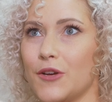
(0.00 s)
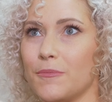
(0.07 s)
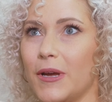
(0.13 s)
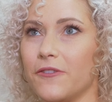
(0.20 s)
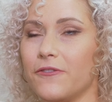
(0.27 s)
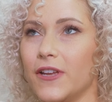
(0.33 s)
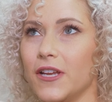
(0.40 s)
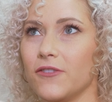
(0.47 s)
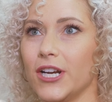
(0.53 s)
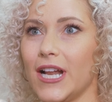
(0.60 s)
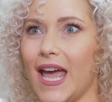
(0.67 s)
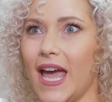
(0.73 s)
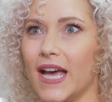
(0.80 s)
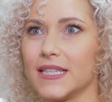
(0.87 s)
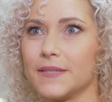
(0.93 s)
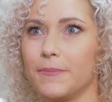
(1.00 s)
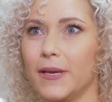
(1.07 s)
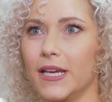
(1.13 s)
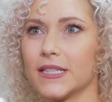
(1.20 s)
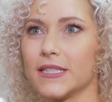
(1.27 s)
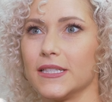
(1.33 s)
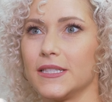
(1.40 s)
My favorite
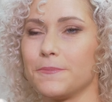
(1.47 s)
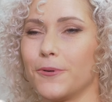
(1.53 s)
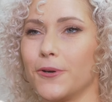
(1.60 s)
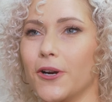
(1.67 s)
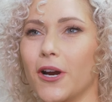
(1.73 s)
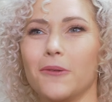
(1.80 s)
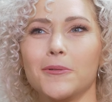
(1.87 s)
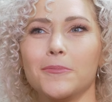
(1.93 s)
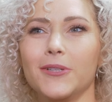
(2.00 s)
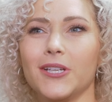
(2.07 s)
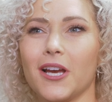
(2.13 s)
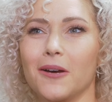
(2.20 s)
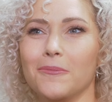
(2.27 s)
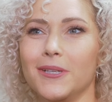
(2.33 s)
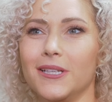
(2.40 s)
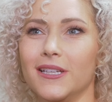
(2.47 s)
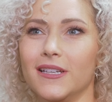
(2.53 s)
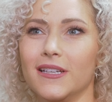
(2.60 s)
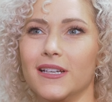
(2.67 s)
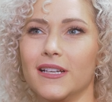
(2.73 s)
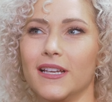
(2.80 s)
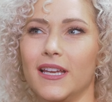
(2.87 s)
aspect is probably
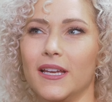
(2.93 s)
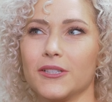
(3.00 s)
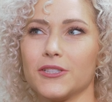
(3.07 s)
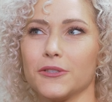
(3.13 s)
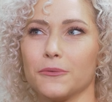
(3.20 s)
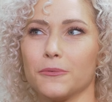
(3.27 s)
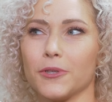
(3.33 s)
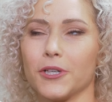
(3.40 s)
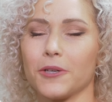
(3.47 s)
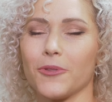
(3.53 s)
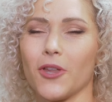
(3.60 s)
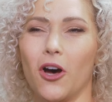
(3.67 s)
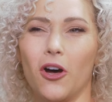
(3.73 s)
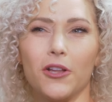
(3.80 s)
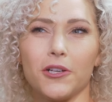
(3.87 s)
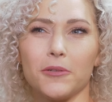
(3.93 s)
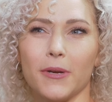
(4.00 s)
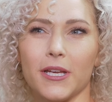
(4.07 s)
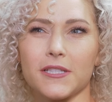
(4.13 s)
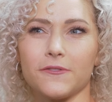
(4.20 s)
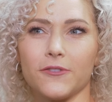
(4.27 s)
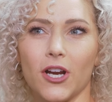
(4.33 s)
coming to work with all your
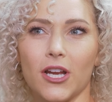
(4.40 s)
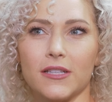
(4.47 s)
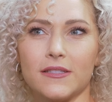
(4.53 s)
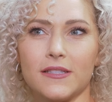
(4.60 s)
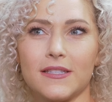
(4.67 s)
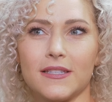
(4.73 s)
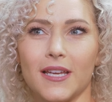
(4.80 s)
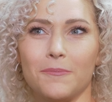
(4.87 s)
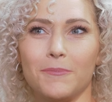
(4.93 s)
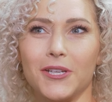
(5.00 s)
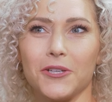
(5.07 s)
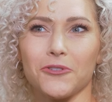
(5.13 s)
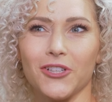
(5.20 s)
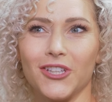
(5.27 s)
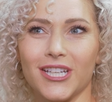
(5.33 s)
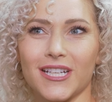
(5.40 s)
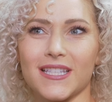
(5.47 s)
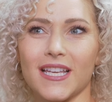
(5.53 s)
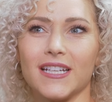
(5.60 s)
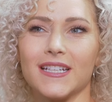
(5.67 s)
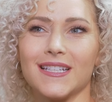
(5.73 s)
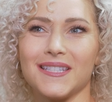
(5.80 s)
best friends and being really
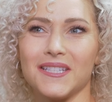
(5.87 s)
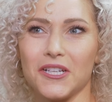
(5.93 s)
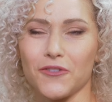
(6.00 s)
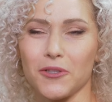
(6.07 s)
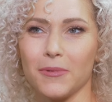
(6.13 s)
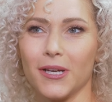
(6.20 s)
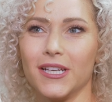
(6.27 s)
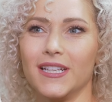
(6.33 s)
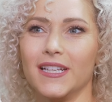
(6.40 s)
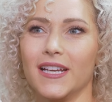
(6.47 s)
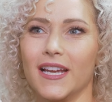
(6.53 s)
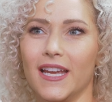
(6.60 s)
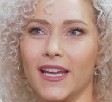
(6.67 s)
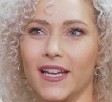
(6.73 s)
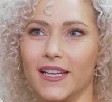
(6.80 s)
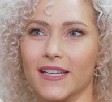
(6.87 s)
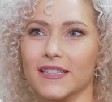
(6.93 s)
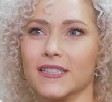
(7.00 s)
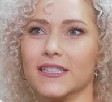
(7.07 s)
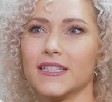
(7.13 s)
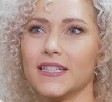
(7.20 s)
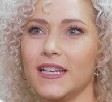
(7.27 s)
excited to see everybody
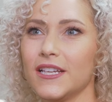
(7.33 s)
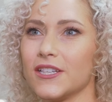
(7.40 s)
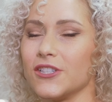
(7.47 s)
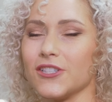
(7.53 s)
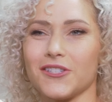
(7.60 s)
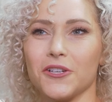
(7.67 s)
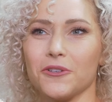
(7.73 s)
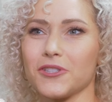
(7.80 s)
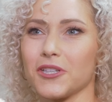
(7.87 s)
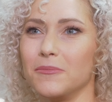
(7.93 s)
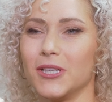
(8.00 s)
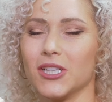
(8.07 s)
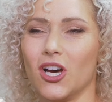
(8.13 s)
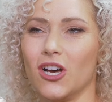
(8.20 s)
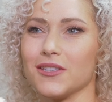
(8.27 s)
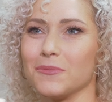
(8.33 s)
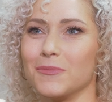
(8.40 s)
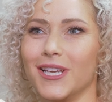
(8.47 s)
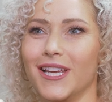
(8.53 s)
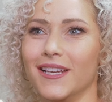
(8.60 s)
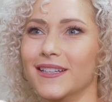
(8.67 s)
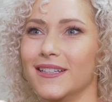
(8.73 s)
and just know it's going to be an awesome
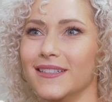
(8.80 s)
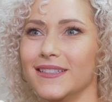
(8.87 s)
day.